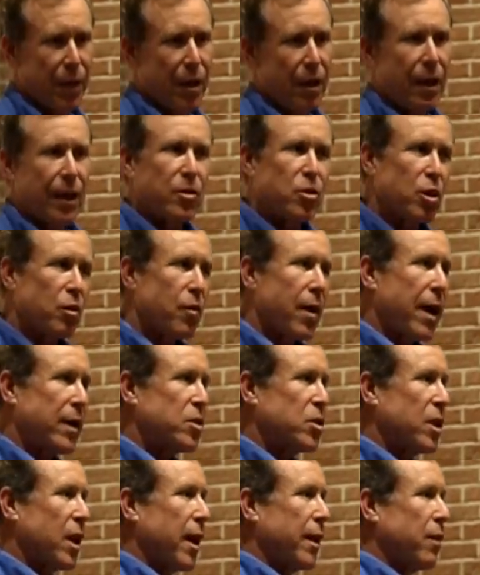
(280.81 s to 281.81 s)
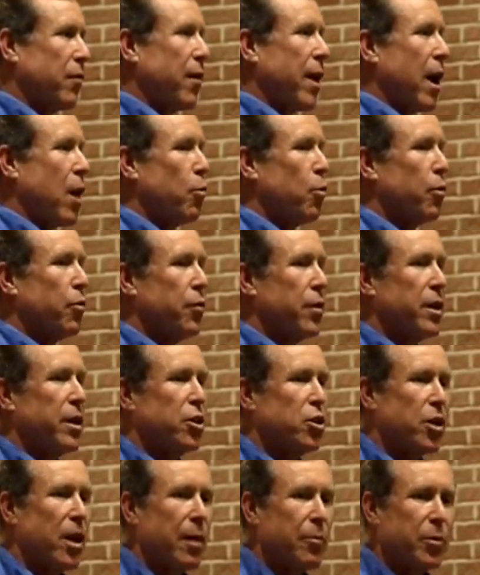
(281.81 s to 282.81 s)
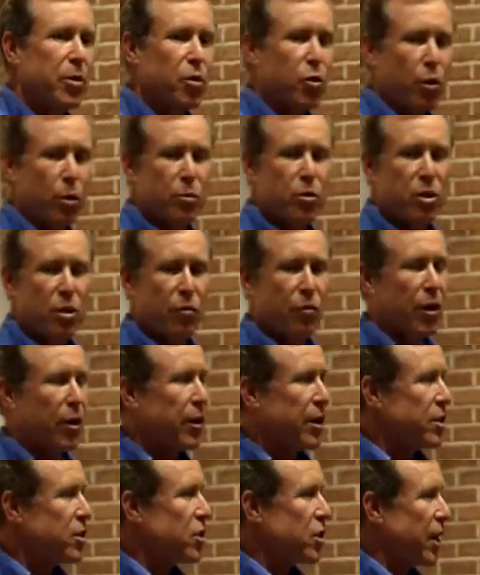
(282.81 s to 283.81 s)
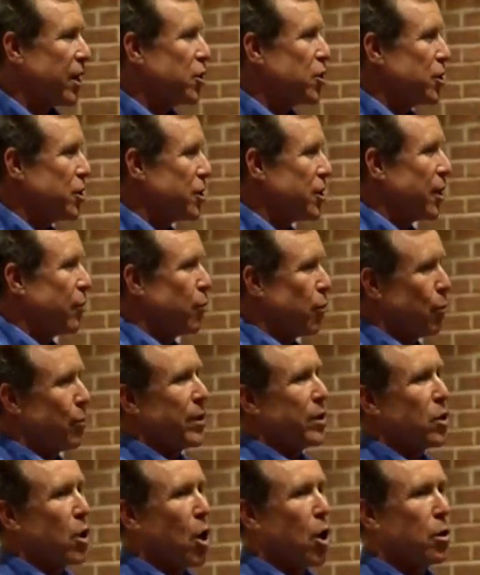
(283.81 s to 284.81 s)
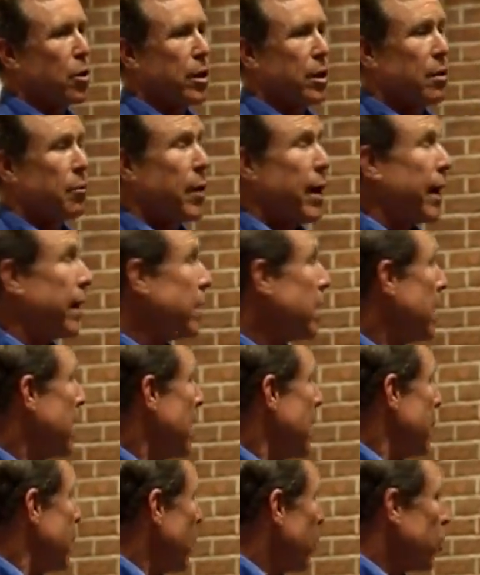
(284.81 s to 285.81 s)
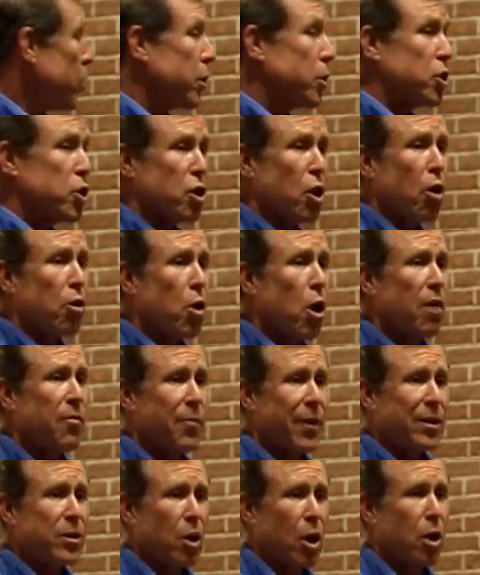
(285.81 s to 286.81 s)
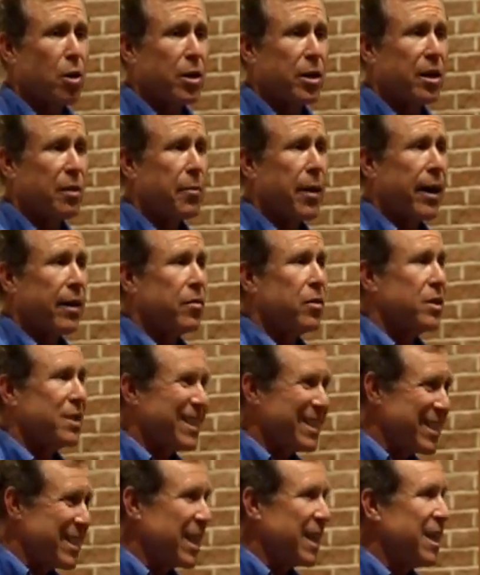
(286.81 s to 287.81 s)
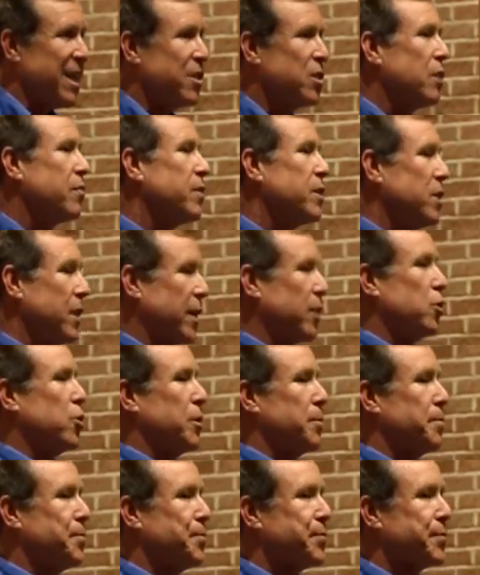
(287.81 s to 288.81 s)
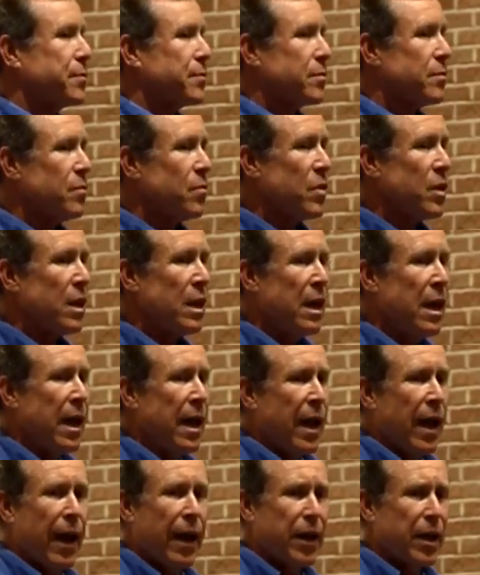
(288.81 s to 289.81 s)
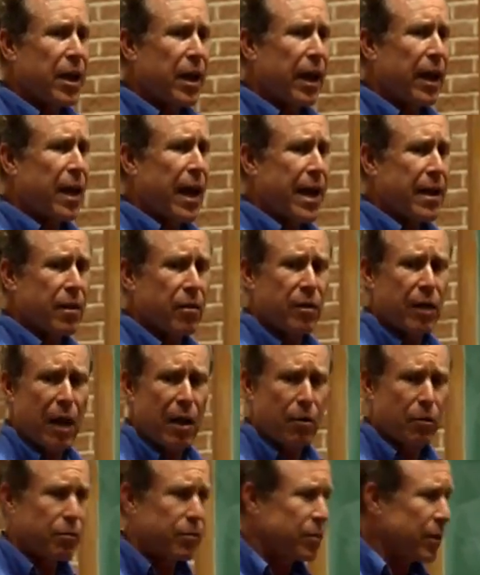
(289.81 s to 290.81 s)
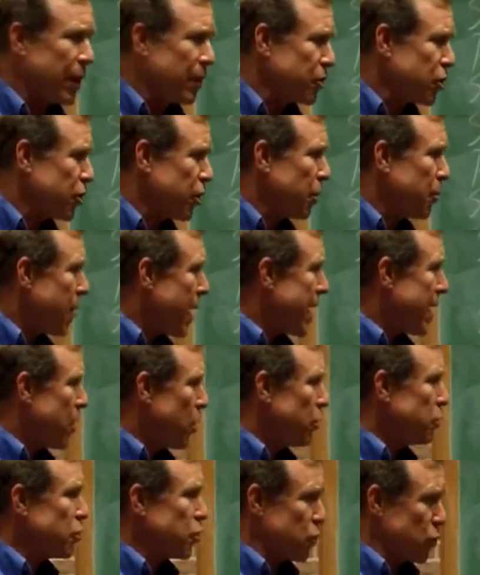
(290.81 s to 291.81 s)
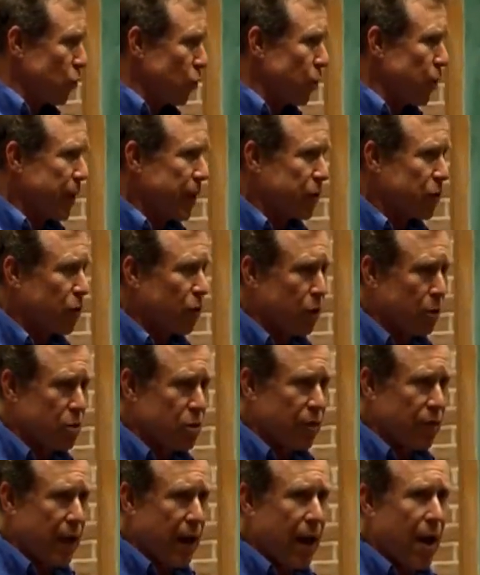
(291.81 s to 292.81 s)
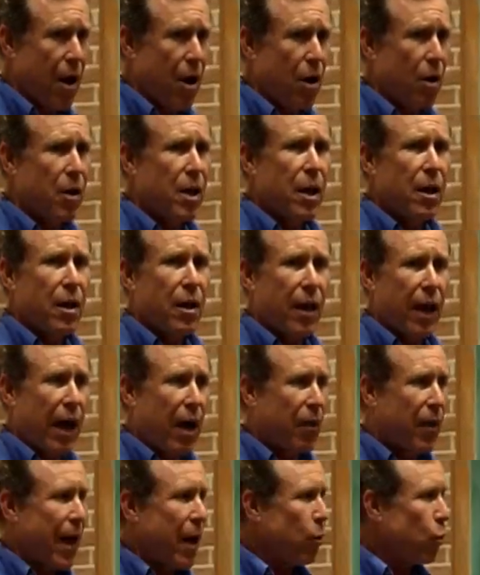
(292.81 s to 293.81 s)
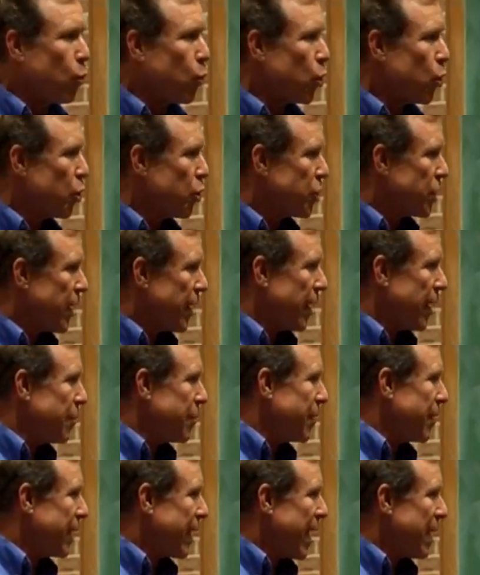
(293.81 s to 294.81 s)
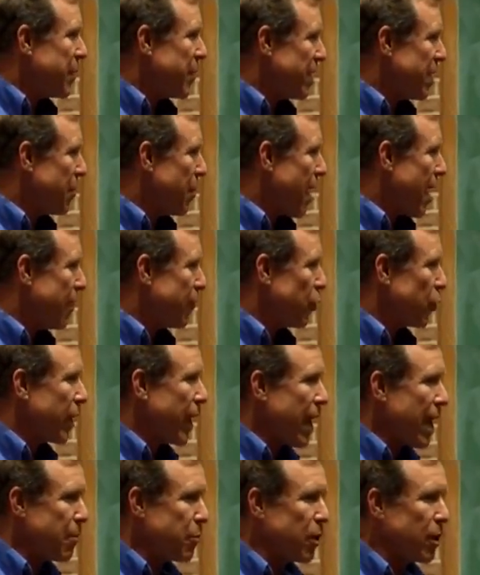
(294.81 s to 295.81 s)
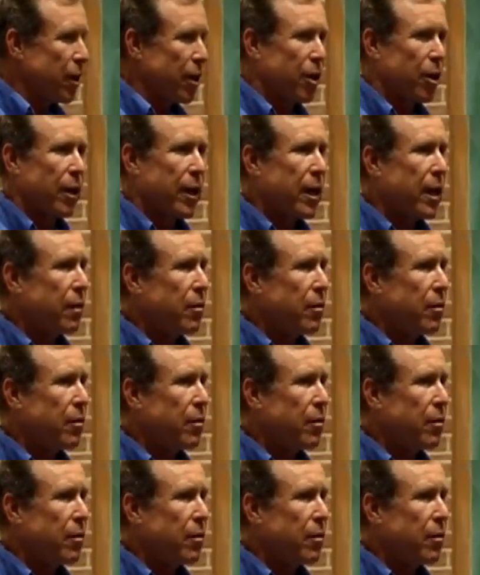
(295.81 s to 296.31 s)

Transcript: And so that's kind of how we'll finish up in terms of the various sessions that we'll be talking about. But we're going to start off by talking about the disease of addiction. And again, I'll share my own story in terms of how that word came into my vocabulary.